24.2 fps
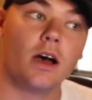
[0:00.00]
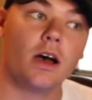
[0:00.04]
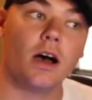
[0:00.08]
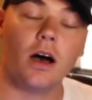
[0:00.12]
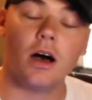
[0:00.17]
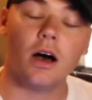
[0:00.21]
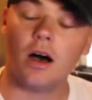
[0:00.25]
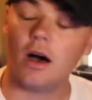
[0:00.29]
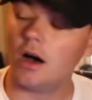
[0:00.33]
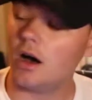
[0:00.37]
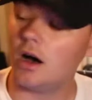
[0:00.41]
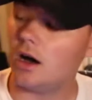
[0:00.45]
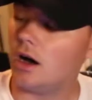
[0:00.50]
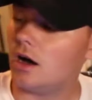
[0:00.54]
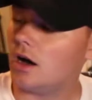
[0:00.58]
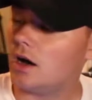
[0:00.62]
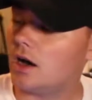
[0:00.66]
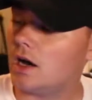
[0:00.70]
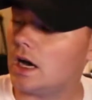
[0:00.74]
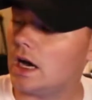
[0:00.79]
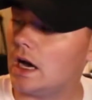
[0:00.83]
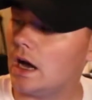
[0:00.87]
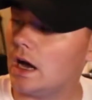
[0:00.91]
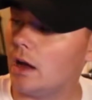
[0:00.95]
Uh,
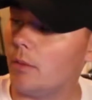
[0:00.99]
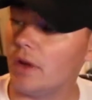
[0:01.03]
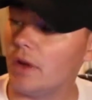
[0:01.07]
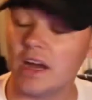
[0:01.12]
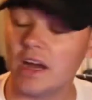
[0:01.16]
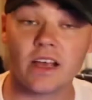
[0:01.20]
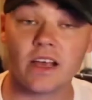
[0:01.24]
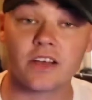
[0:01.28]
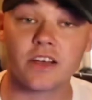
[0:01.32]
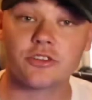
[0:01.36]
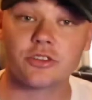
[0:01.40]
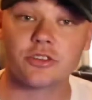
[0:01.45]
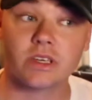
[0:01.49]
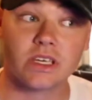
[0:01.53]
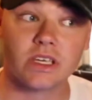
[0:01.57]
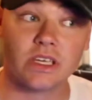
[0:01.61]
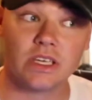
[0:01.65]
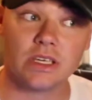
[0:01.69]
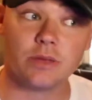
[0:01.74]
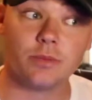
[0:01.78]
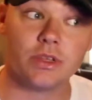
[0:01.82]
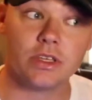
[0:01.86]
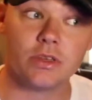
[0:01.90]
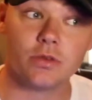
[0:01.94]
I might actually
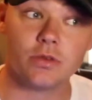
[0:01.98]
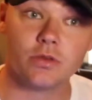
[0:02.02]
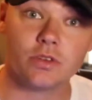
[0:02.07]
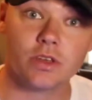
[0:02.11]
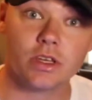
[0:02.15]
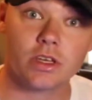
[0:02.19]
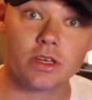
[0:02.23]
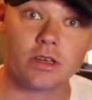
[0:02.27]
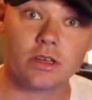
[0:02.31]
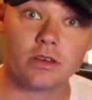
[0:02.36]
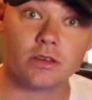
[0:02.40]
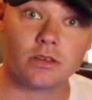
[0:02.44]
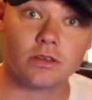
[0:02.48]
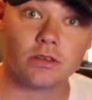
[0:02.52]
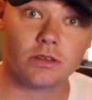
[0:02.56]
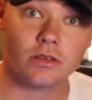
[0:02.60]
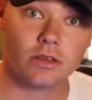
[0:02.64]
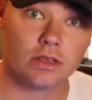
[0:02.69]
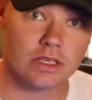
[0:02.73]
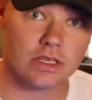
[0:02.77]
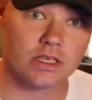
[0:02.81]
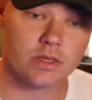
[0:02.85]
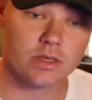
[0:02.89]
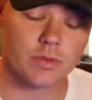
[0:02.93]
keep using
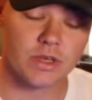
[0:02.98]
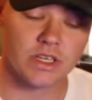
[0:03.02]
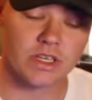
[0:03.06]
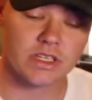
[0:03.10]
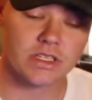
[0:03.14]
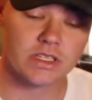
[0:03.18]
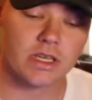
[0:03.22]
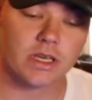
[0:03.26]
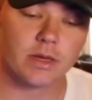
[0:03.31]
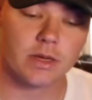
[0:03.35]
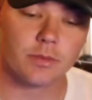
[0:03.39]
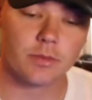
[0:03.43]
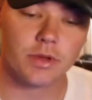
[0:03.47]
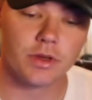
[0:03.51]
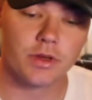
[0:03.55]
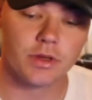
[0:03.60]
this mix amp